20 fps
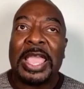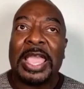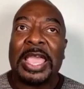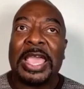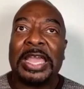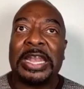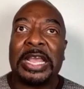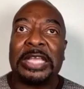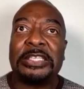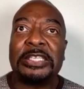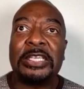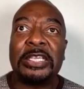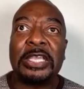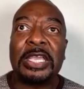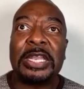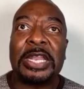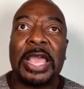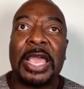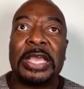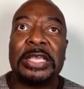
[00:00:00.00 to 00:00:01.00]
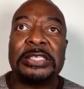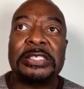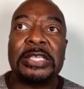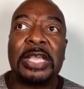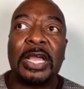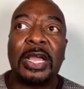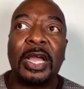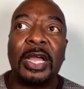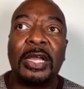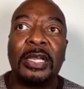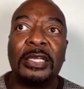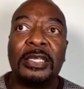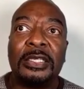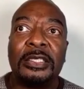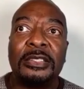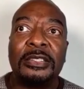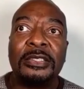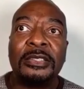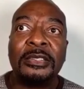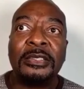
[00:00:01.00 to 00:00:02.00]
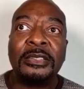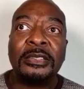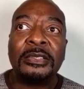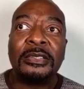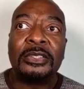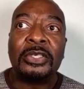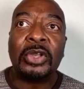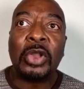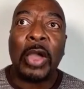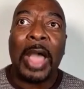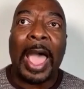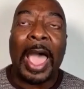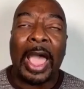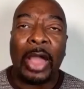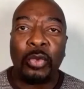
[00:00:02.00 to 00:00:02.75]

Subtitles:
And I took it, I